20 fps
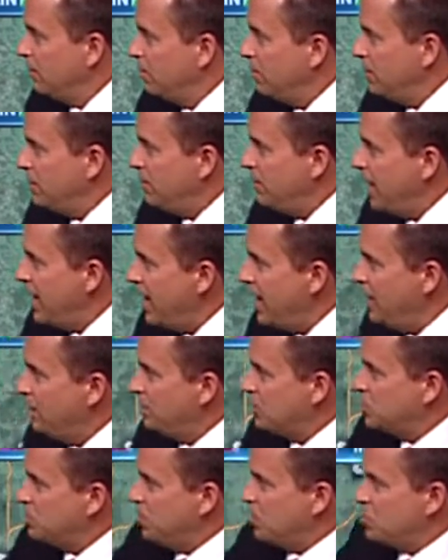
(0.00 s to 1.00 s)
bit of hail,
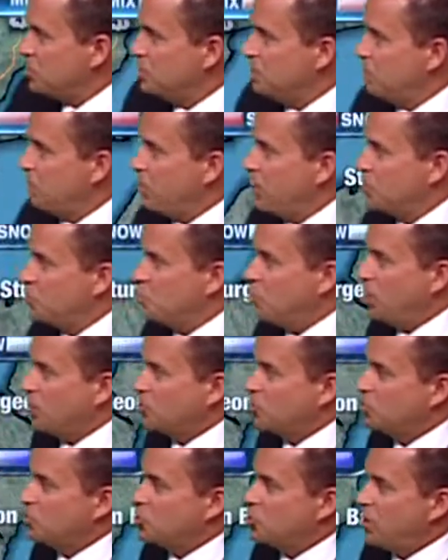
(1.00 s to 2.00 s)
especially across
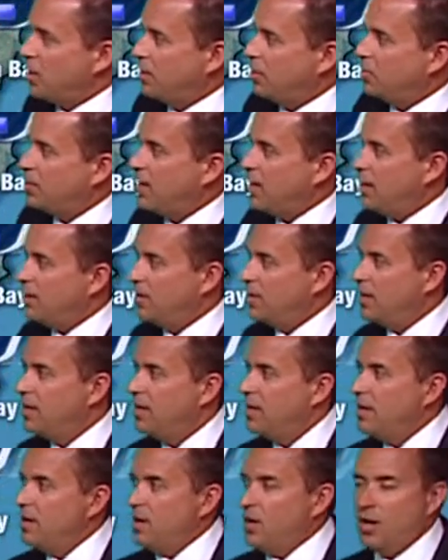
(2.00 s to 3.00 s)
western Shawano County,
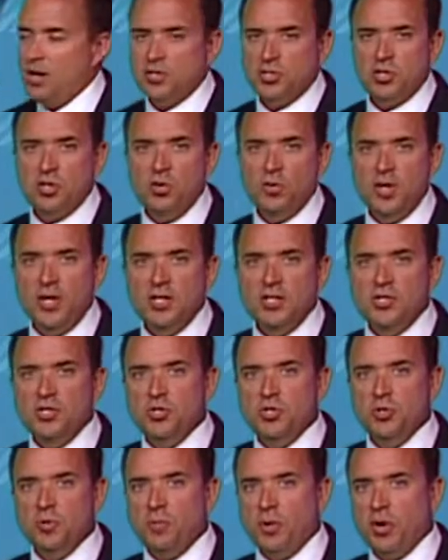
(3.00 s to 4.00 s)
also
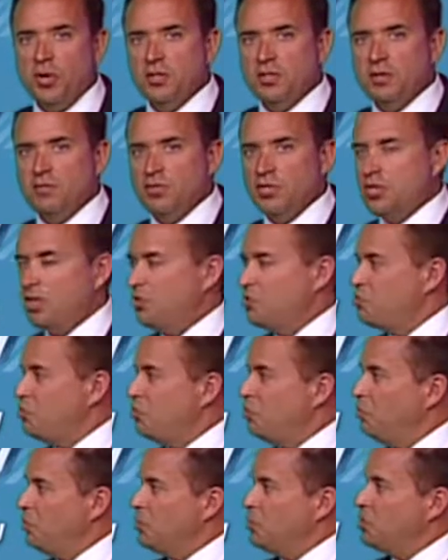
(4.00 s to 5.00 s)
into parts of central
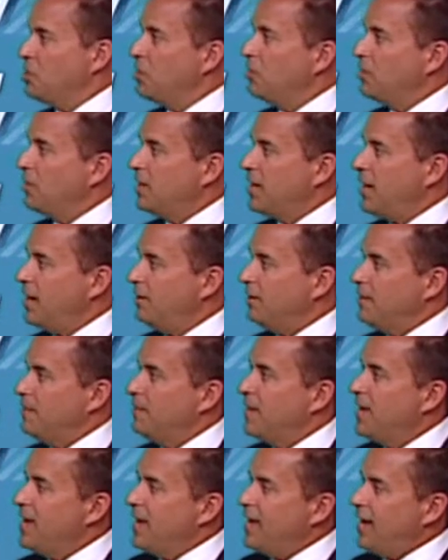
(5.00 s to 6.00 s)
Waushara County.
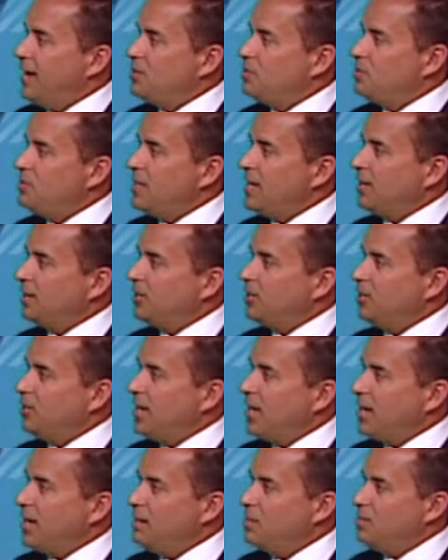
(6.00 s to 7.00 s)
As you take a look
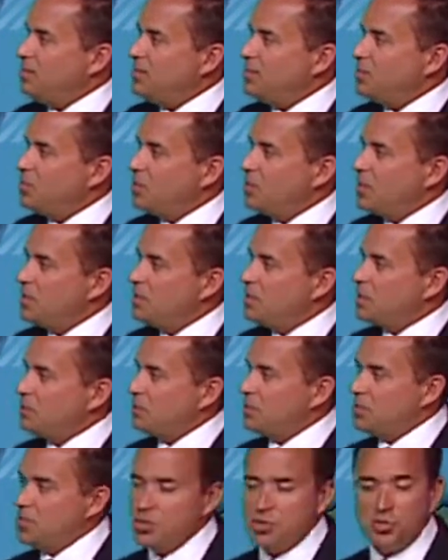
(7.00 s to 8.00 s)
at NBC 26
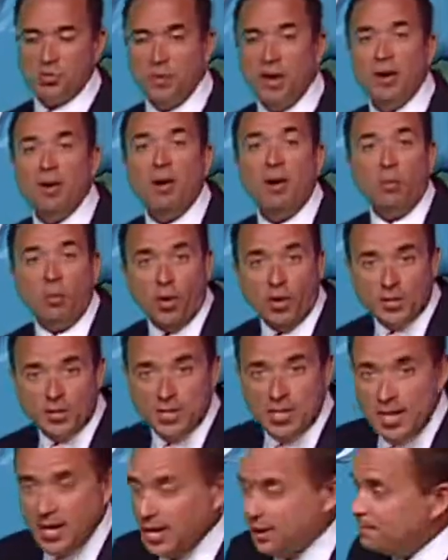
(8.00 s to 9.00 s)
Precision Radar once
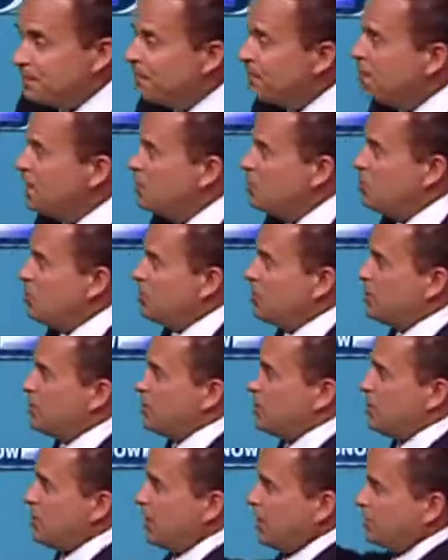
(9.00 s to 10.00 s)
again, you can
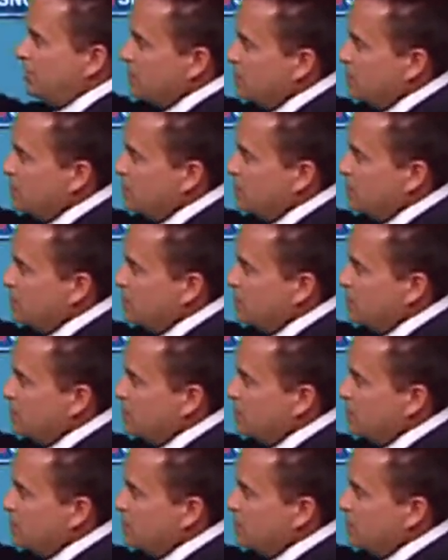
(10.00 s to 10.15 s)
see kind of a